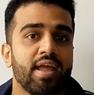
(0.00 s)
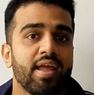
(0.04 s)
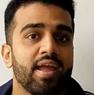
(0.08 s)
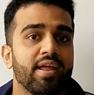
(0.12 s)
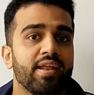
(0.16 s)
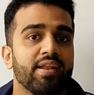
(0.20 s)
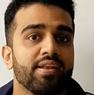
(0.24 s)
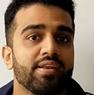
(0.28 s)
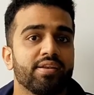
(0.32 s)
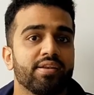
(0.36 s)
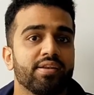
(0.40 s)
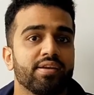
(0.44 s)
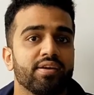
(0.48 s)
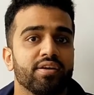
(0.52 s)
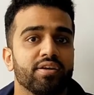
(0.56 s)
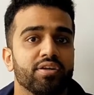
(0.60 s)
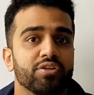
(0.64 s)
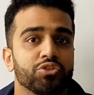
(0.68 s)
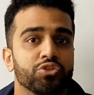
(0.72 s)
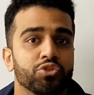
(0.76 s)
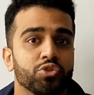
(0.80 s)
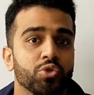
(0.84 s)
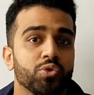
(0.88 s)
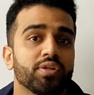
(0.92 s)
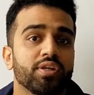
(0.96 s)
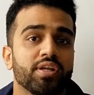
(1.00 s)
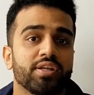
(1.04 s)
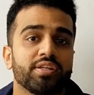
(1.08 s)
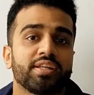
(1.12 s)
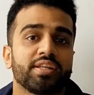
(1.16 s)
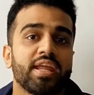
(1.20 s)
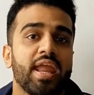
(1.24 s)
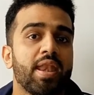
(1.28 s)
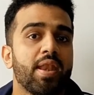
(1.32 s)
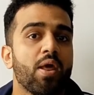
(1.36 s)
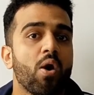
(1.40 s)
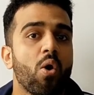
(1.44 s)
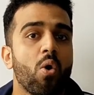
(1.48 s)
and should
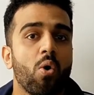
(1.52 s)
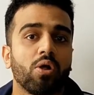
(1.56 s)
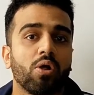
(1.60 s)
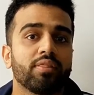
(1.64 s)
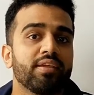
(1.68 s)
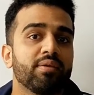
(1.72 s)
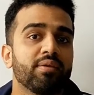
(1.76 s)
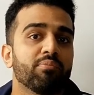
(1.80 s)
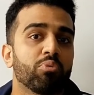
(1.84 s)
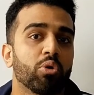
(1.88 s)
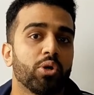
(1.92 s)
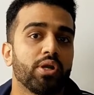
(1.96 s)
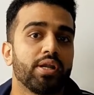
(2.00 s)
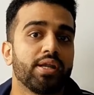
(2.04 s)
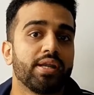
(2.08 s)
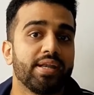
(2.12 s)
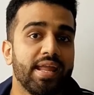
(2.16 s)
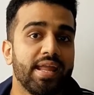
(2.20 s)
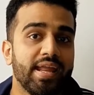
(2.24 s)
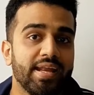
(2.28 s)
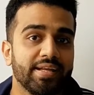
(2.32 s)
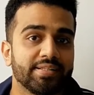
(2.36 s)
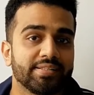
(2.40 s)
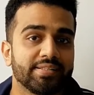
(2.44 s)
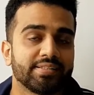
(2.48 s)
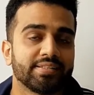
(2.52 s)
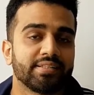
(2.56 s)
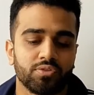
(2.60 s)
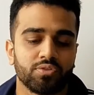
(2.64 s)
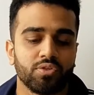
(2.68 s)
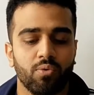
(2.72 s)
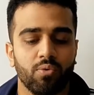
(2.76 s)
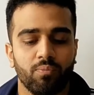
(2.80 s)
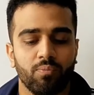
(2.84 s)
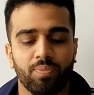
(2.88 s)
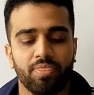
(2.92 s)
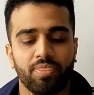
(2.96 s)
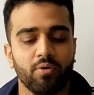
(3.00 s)
contain all the important dates.
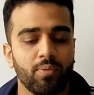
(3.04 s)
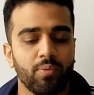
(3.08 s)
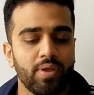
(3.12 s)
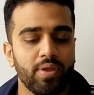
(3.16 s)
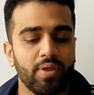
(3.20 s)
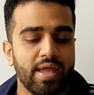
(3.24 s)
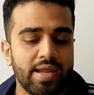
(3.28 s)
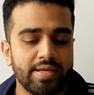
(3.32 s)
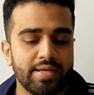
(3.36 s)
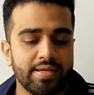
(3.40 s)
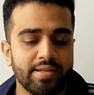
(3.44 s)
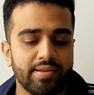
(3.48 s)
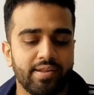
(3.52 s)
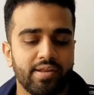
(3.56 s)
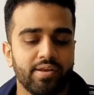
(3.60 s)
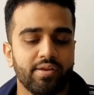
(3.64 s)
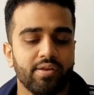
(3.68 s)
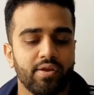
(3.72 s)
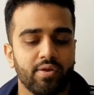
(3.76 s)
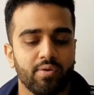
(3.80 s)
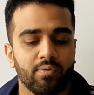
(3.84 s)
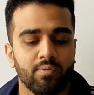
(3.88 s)
So the way I did it